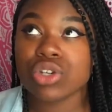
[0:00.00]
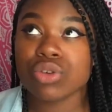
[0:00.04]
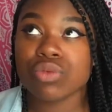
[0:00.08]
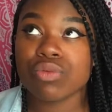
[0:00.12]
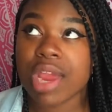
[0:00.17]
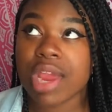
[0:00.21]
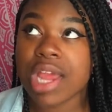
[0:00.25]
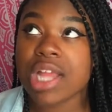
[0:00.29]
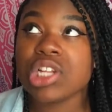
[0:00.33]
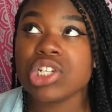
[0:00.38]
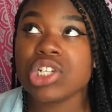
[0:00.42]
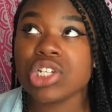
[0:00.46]

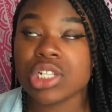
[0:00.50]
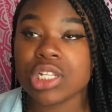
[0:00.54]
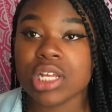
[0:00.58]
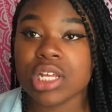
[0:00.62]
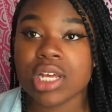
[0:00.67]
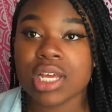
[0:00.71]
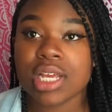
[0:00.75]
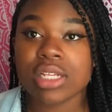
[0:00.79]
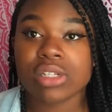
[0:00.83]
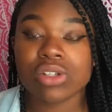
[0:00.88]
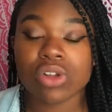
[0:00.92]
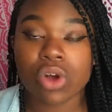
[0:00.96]

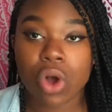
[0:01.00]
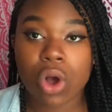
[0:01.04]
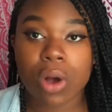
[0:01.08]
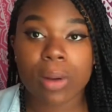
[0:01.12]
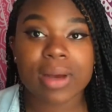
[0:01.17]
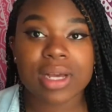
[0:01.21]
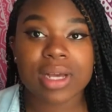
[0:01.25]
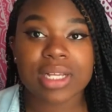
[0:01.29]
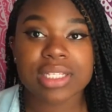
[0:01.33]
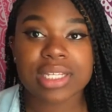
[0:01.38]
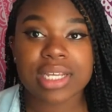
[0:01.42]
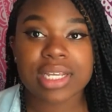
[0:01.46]
tarantula is
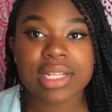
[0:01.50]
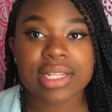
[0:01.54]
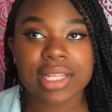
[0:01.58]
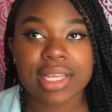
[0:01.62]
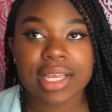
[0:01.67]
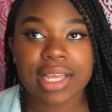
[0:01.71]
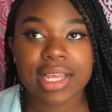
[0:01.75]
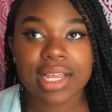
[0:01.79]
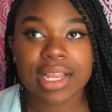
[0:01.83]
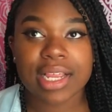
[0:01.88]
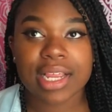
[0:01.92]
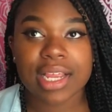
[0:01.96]
on my
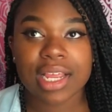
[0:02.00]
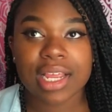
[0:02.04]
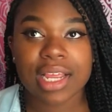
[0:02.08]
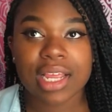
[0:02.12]
ceiling.